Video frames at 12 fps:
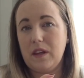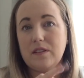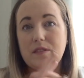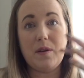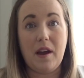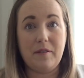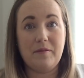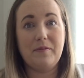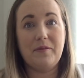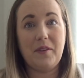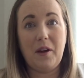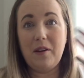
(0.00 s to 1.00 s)
So yeah,
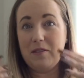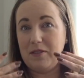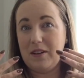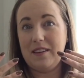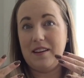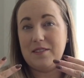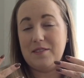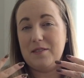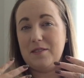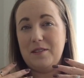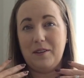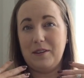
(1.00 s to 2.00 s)
hopefully that's
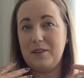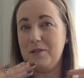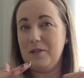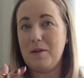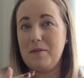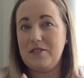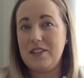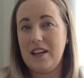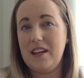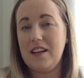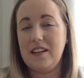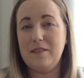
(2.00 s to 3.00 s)
like your cup of
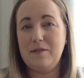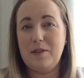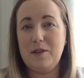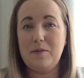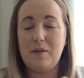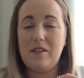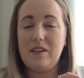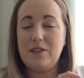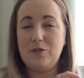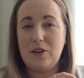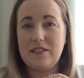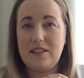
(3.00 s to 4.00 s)
tea, and if you are
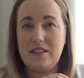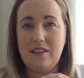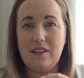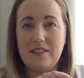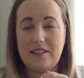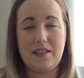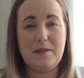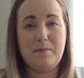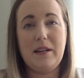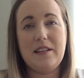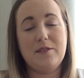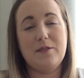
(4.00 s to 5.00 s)
interested, like I said,
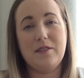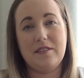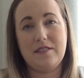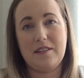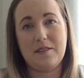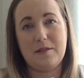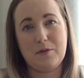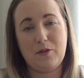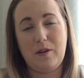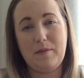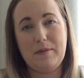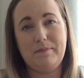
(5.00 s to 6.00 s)
please do consider
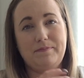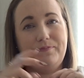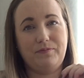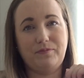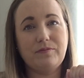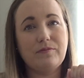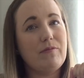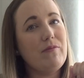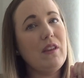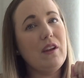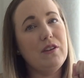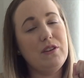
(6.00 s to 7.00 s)
subscribing.
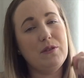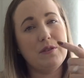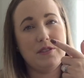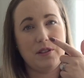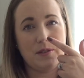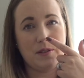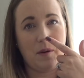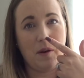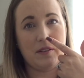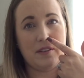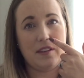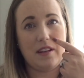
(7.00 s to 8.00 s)
You can do so
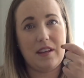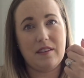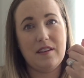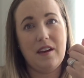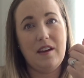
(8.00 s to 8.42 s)
underneath